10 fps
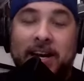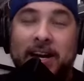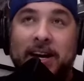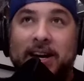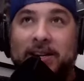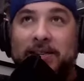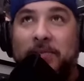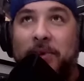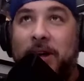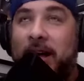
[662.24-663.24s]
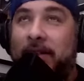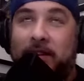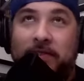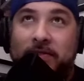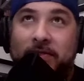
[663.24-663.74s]
I
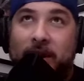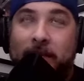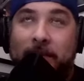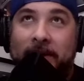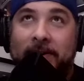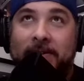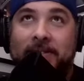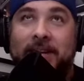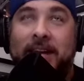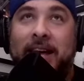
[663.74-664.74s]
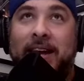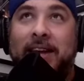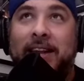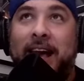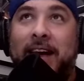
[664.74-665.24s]
love Robert Eggers and
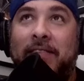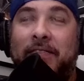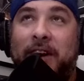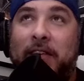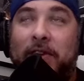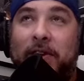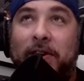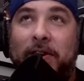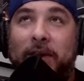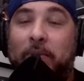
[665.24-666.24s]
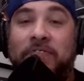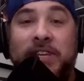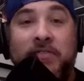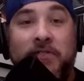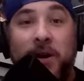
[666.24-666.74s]
I've heard like we've
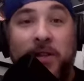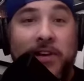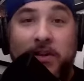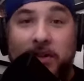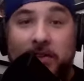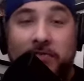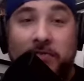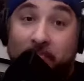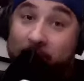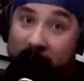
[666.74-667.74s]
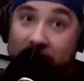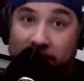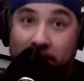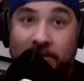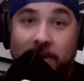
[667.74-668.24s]
seen very little of Bill
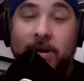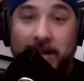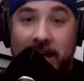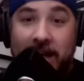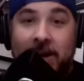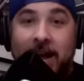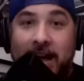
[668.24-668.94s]
Skarsgård again